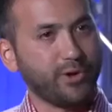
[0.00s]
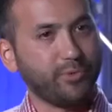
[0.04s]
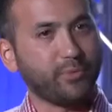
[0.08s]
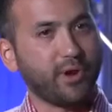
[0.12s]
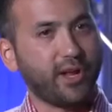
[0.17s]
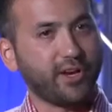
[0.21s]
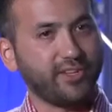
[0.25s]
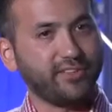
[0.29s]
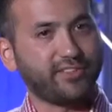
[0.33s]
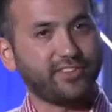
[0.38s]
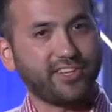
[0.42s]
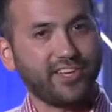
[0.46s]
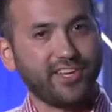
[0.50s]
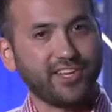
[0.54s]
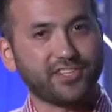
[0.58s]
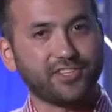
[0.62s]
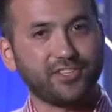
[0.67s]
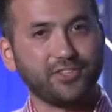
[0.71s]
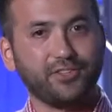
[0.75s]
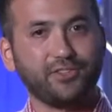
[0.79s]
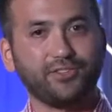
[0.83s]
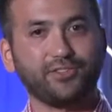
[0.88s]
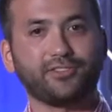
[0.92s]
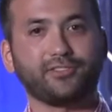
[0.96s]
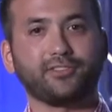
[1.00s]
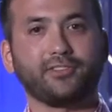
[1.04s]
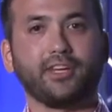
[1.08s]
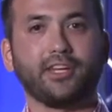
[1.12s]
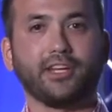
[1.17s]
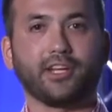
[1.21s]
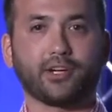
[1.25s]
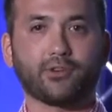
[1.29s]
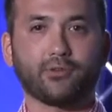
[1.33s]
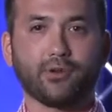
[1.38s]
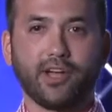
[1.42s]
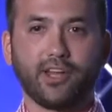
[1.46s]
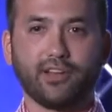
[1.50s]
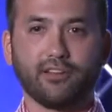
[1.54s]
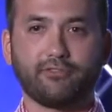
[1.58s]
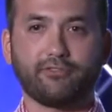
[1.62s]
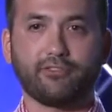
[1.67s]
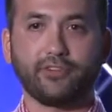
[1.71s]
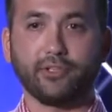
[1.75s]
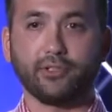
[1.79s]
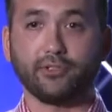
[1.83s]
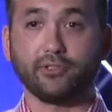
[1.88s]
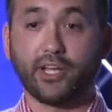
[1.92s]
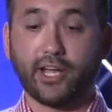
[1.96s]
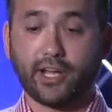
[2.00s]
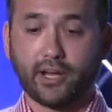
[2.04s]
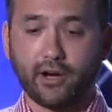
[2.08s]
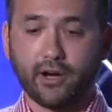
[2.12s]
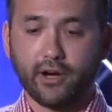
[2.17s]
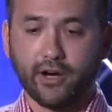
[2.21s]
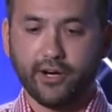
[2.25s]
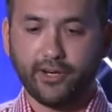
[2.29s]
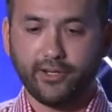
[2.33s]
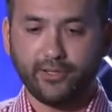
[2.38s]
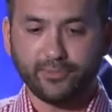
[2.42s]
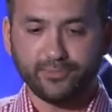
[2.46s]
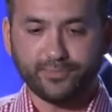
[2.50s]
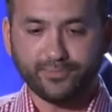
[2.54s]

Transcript: run into issues in a creative field like art.